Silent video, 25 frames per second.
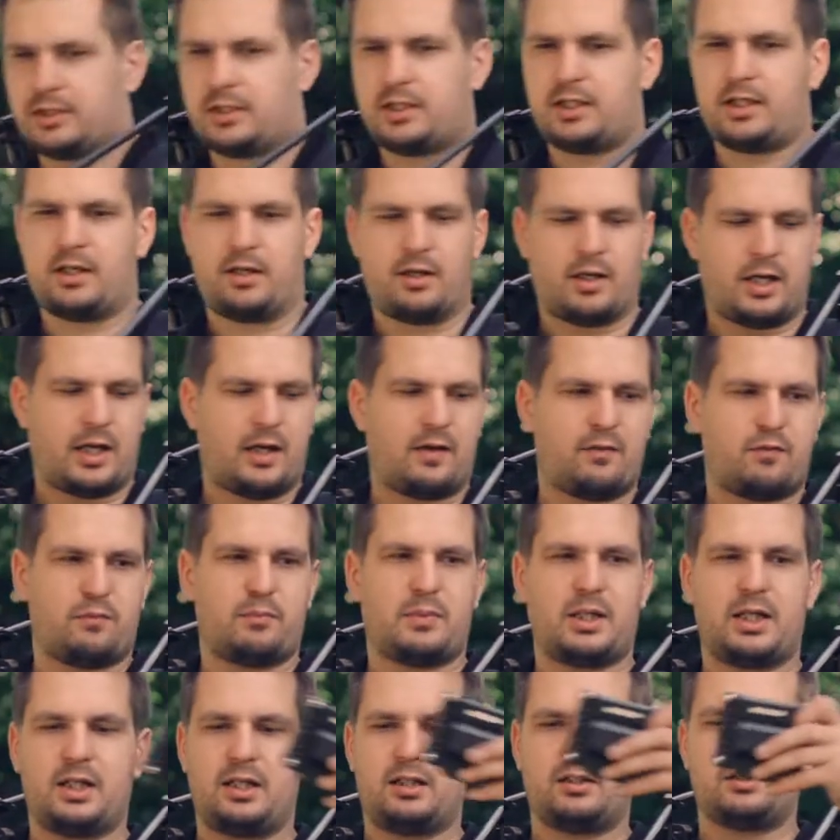Here I have
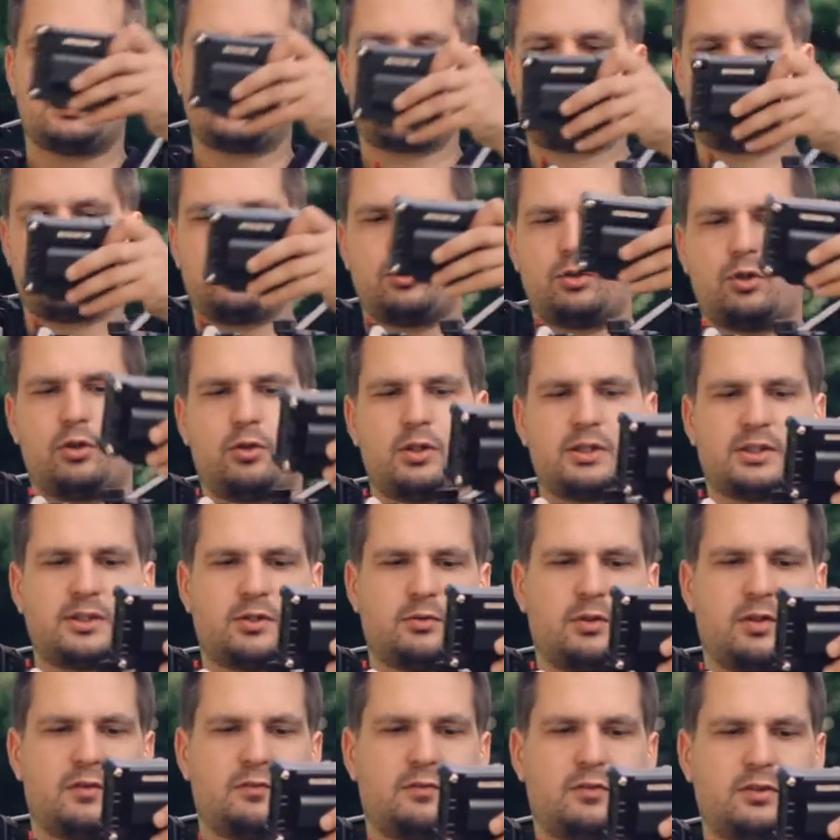my little Zakuro as
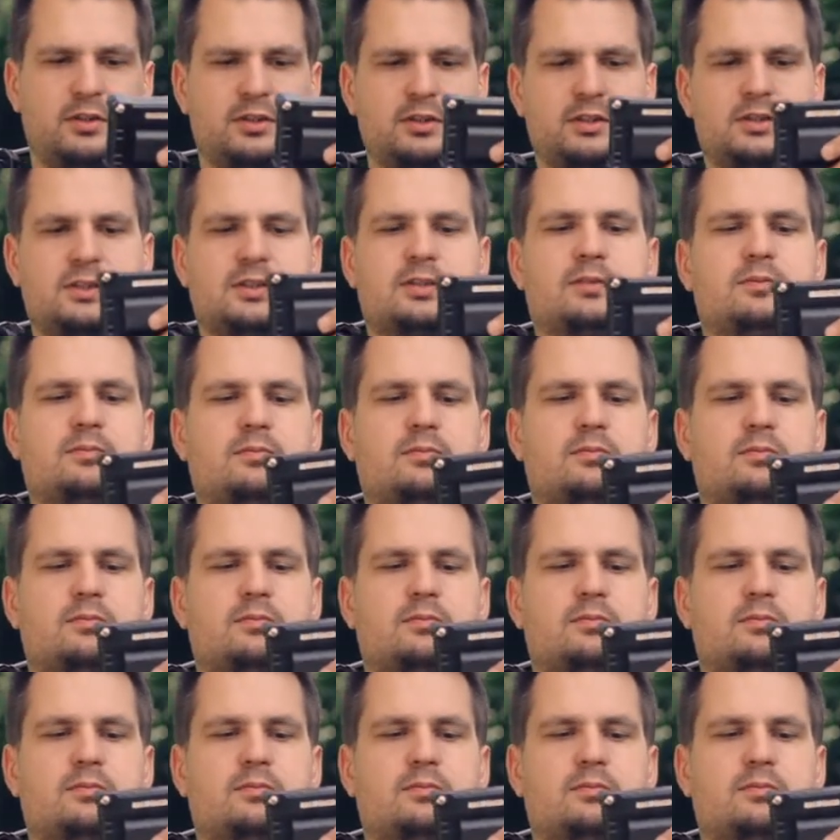a reference.